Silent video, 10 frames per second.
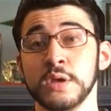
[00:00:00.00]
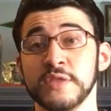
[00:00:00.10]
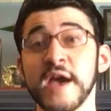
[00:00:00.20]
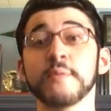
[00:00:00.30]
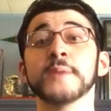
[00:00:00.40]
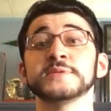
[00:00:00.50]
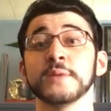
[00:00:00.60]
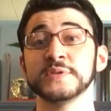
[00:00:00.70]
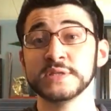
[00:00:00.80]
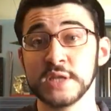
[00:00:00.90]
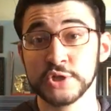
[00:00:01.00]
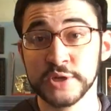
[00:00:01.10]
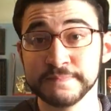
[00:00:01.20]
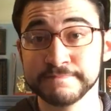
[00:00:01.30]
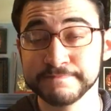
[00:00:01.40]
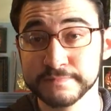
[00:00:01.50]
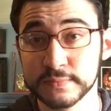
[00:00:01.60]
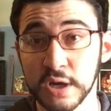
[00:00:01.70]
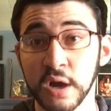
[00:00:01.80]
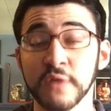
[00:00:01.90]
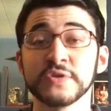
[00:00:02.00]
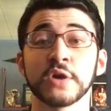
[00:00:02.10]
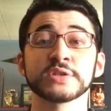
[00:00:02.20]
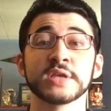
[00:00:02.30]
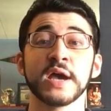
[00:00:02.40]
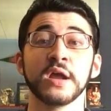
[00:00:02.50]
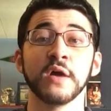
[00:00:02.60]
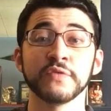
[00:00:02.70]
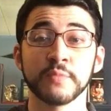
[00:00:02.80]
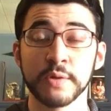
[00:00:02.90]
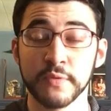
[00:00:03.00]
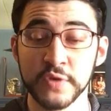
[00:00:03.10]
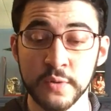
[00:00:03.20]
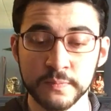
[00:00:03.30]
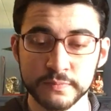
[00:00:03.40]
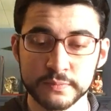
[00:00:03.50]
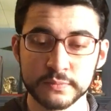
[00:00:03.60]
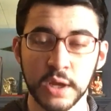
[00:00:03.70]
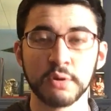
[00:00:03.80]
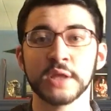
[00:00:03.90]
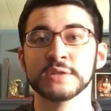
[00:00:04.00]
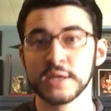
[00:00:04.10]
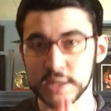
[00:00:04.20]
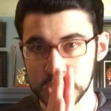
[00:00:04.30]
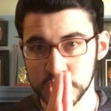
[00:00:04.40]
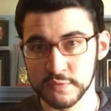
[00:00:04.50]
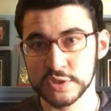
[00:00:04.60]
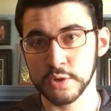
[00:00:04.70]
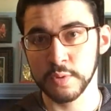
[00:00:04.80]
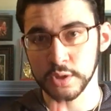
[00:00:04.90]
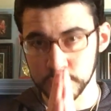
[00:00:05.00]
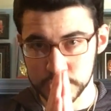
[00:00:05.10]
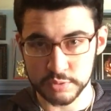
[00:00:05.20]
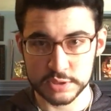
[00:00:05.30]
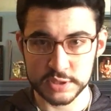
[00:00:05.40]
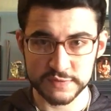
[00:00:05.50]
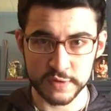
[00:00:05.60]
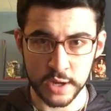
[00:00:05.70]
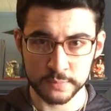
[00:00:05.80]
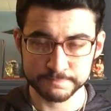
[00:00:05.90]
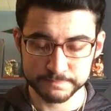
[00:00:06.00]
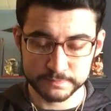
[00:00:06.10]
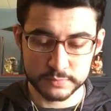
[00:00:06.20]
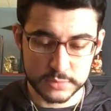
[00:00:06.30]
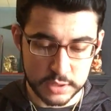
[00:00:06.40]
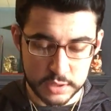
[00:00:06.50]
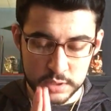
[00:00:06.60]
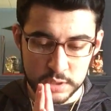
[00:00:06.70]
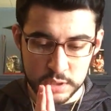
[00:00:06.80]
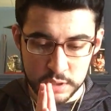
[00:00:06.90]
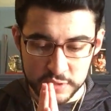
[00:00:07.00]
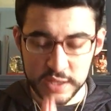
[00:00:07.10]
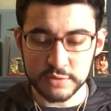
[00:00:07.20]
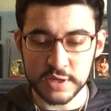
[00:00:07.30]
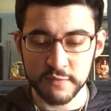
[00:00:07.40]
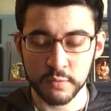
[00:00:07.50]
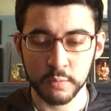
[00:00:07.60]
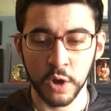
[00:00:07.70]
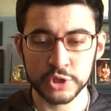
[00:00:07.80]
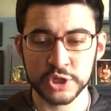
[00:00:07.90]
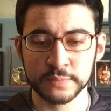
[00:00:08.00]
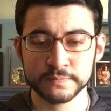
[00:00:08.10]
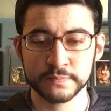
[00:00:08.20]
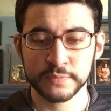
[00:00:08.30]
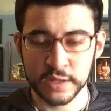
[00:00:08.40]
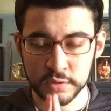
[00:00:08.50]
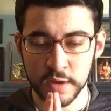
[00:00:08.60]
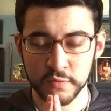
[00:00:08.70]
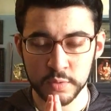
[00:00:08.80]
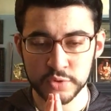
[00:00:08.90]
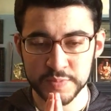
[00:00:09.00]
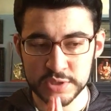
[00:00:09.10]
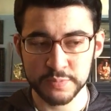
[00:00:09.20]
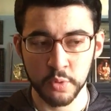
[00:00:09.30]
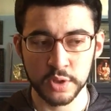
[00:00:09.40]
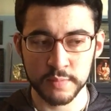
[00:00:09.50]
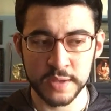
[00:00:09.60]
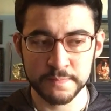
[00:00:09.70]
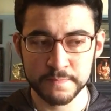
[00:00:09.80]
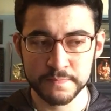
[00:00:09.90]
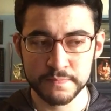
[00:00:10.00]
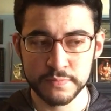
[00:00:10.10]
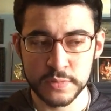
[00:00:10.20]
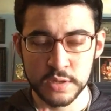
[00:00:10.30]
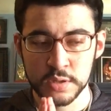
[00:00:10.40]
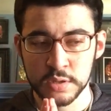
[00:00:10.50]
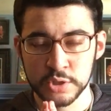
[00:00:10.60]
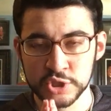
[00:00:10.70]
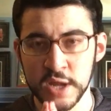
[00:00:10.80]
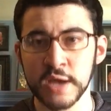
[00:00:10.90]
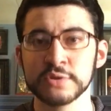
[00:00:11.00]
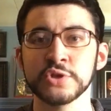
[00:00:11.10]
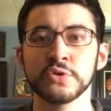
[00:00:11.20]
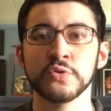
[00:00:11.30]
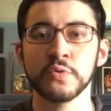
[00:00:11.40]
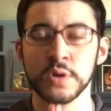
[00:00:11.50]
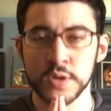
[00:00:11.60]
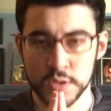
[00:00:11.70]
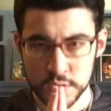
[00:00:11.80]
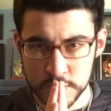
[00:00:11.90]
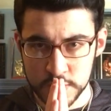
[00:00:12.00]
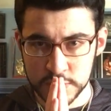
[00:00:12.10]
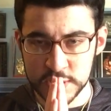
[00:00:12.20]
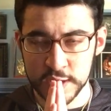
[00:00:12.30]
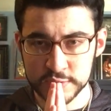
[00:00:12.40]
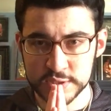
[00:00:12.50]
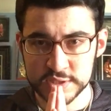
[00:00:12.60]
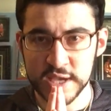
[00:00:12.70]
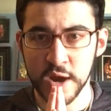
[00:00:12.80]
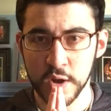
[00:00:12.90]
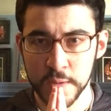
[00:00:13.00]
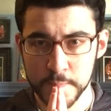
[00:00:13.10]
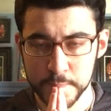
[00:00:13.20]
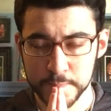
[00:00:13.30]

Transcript: that wraps up this edition of Dark Side of the Ring Review. I would like to thank each and every single one of you who tuned into this video. Thank you to everyone watching. Thank you to everyone who's been supporting me. Shout out to Sarah.